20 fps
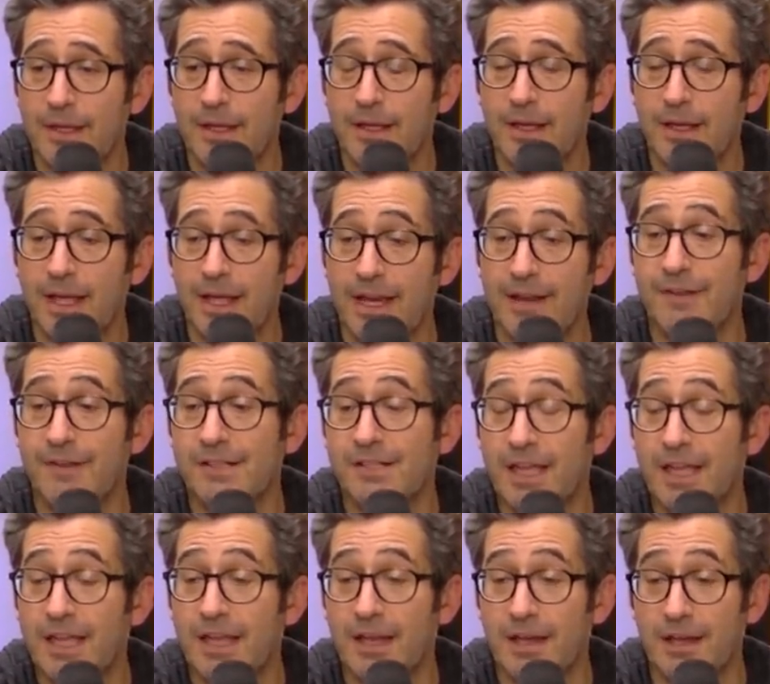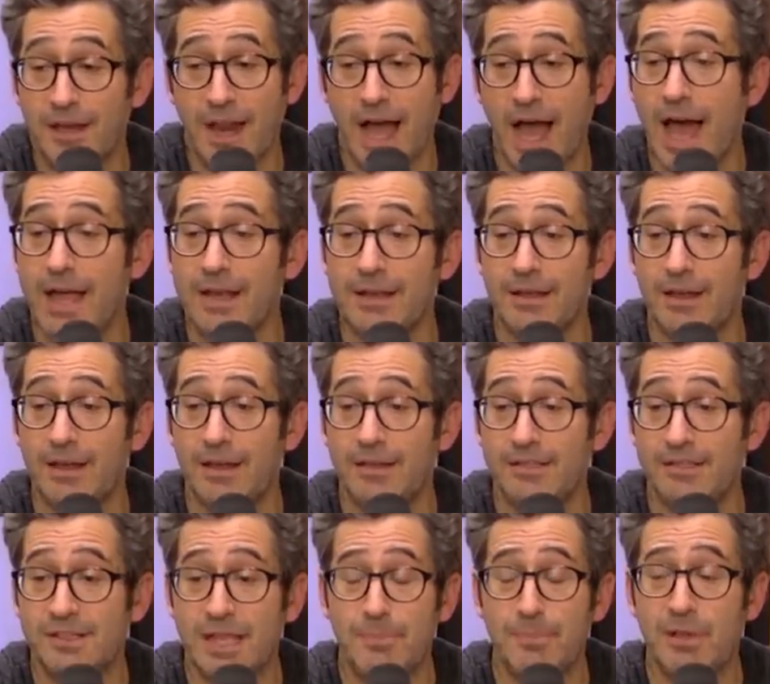and if it's like not a
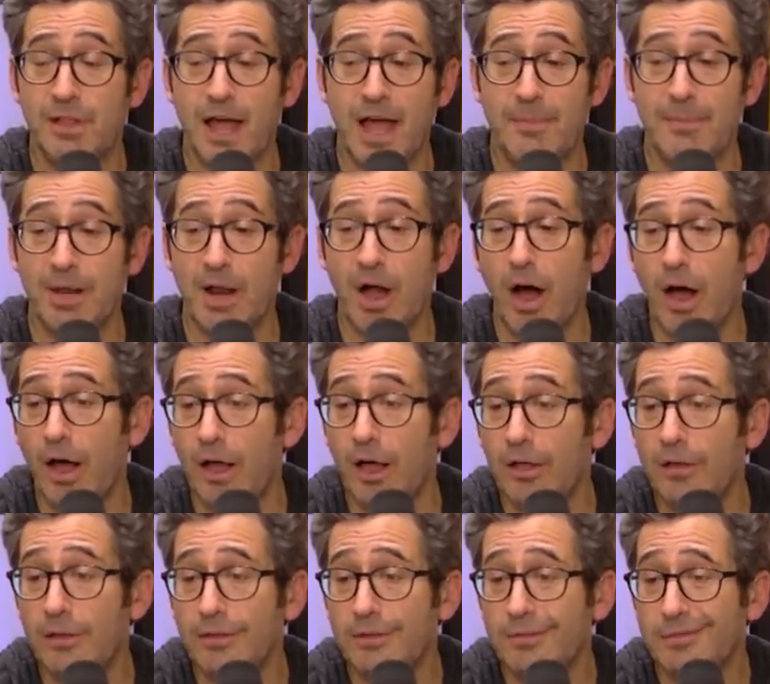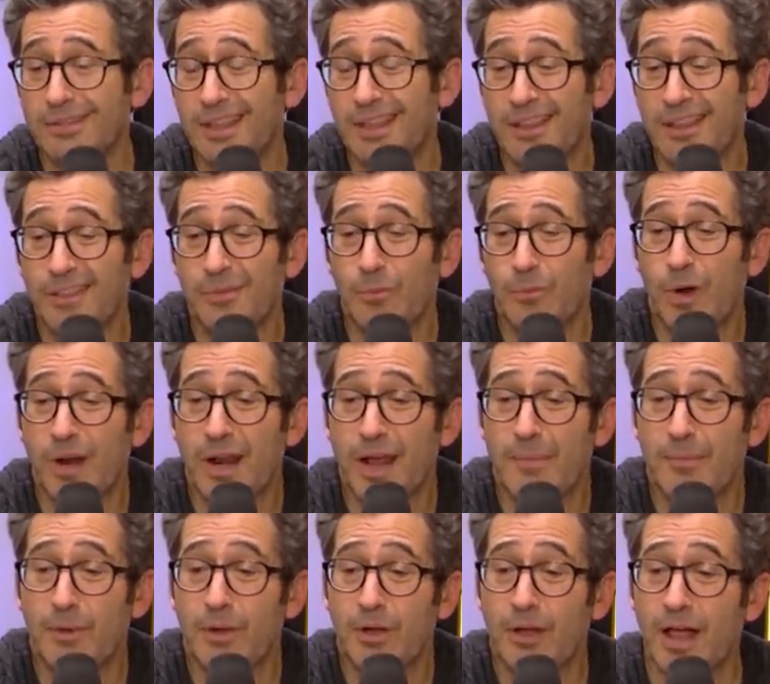steep climb at all, then what
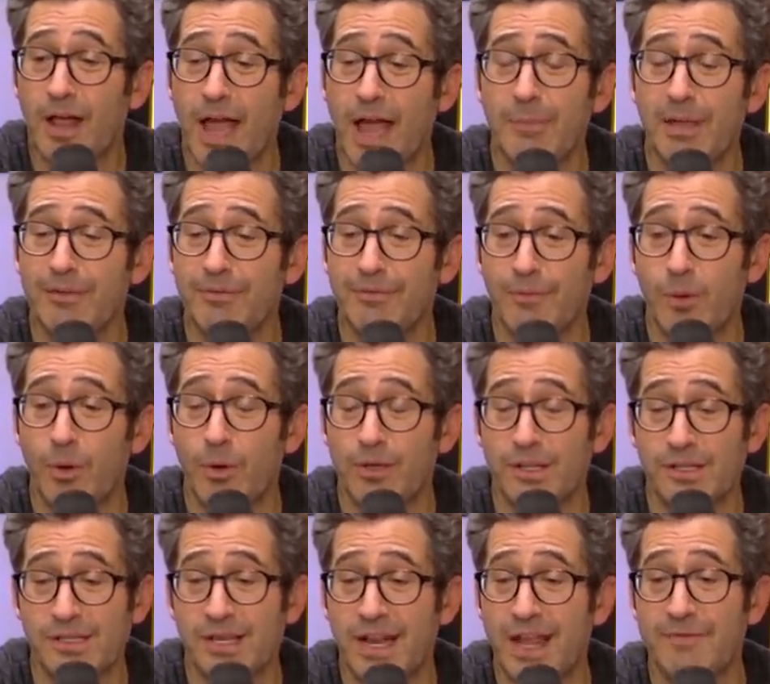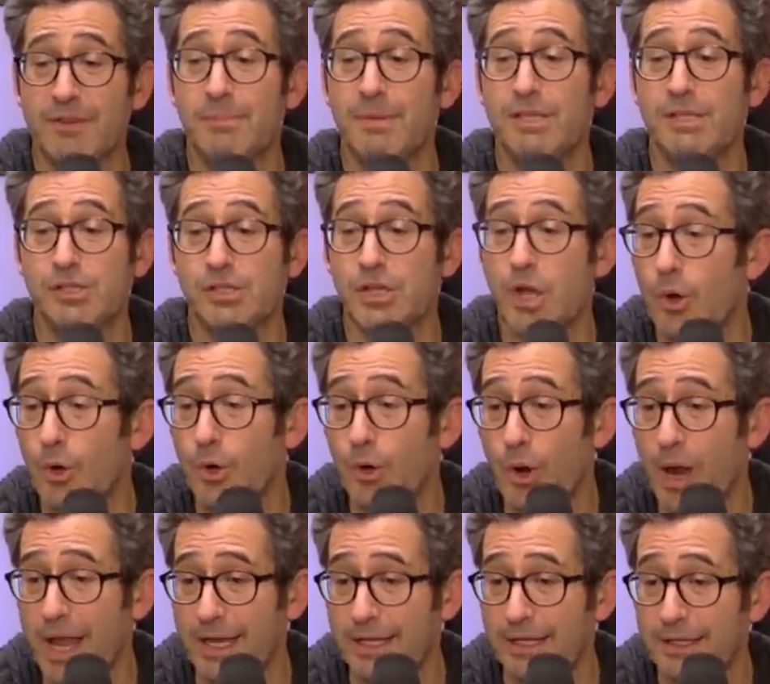I'm climbing for doesn't have to be so
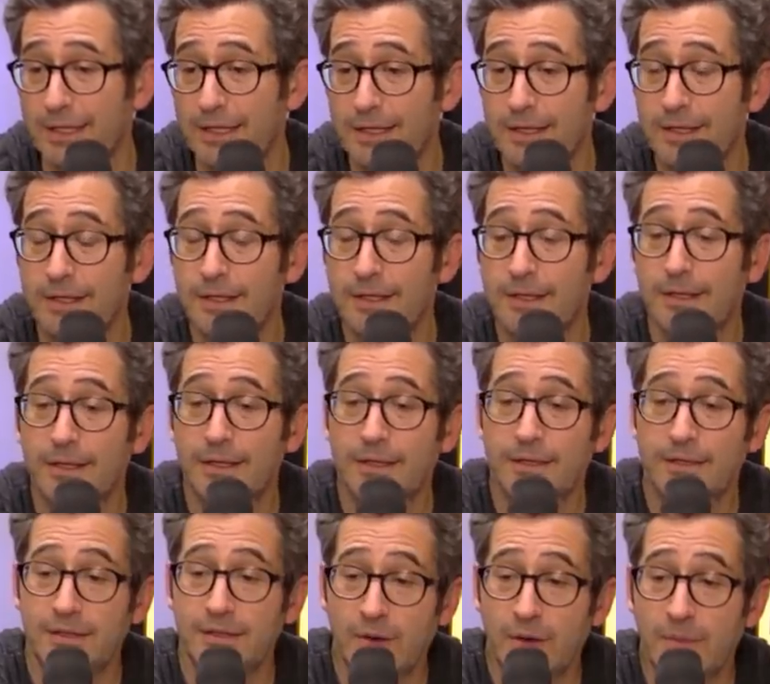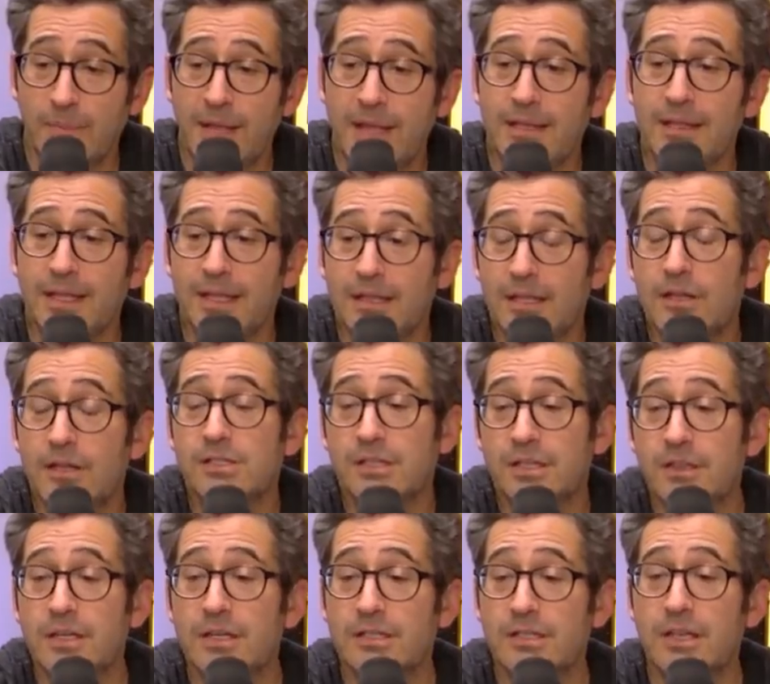great. Do you know what yeah. I mean? Like there's
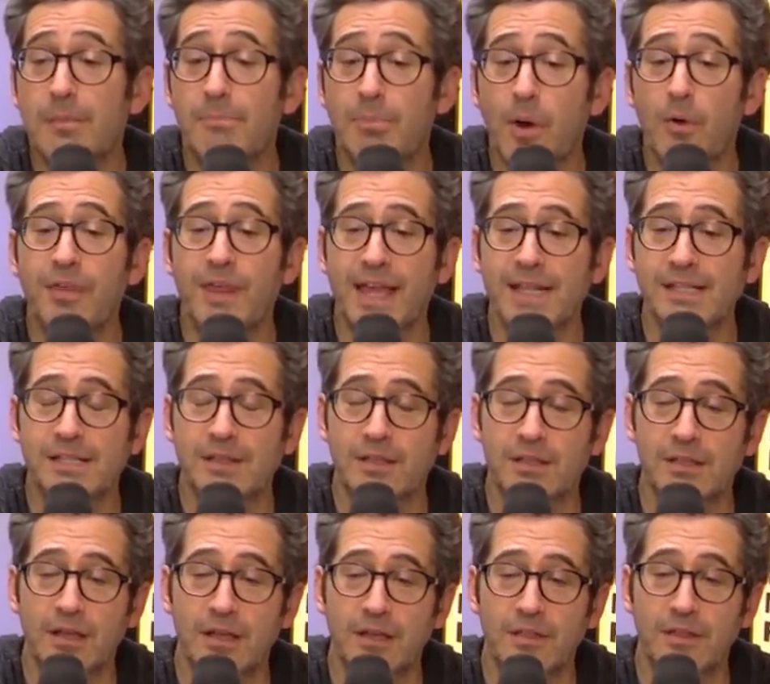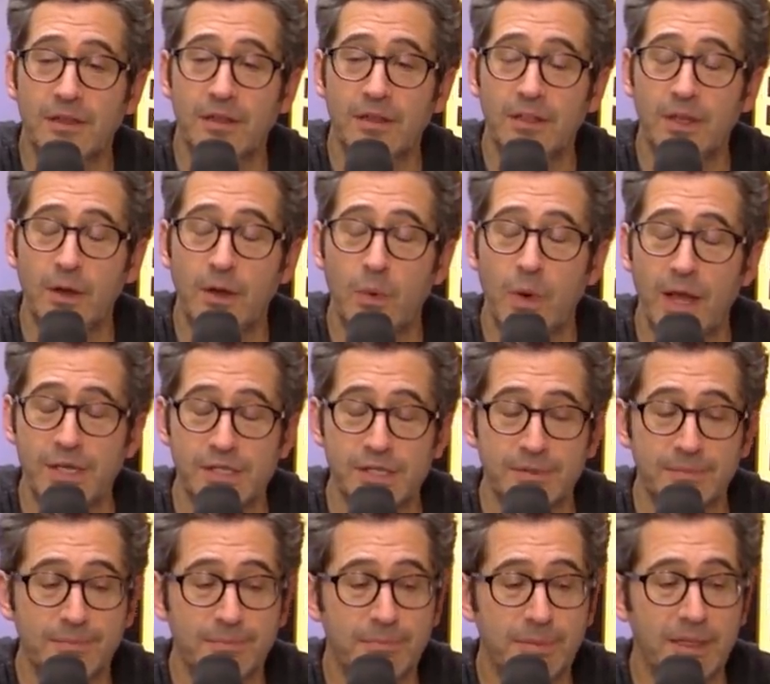it's on both ends of the, uh, the, the
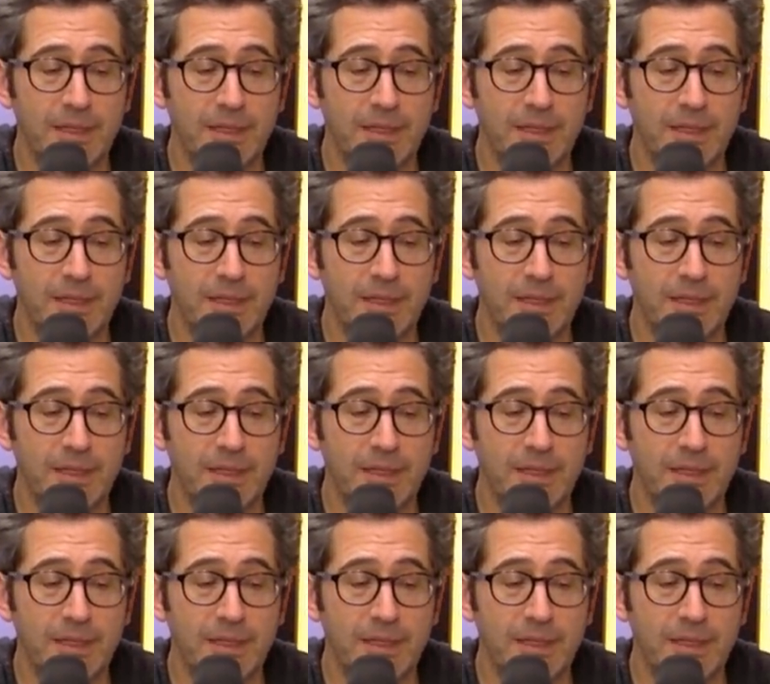equation. But